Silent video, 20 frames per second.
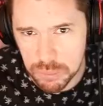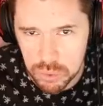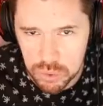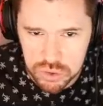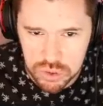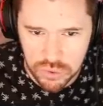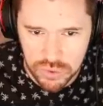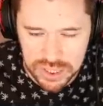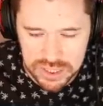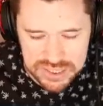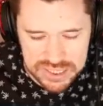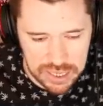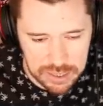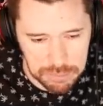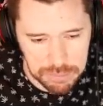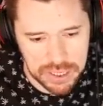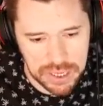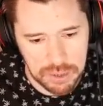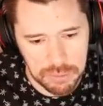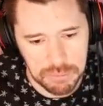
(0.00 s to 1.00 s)
so around 10
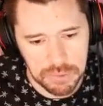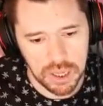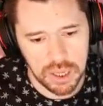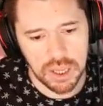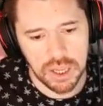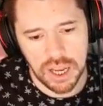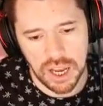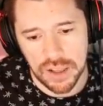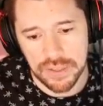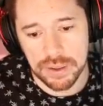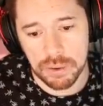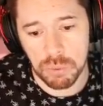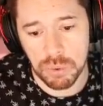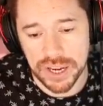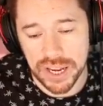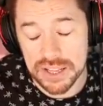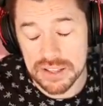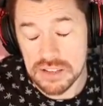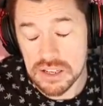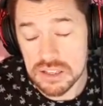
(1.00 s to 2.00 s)
p.m. And then we'll
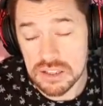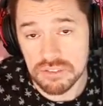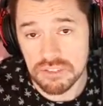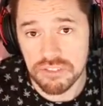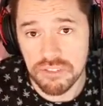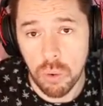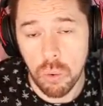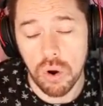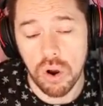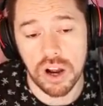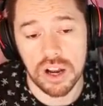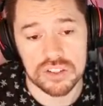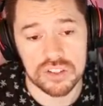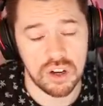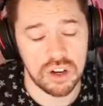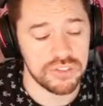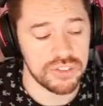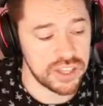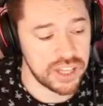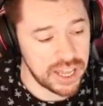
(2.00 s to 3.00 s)
get into some full guys
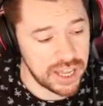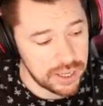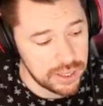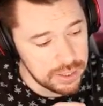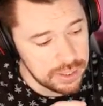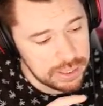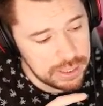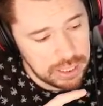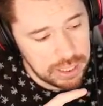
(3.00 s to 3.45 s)
after that.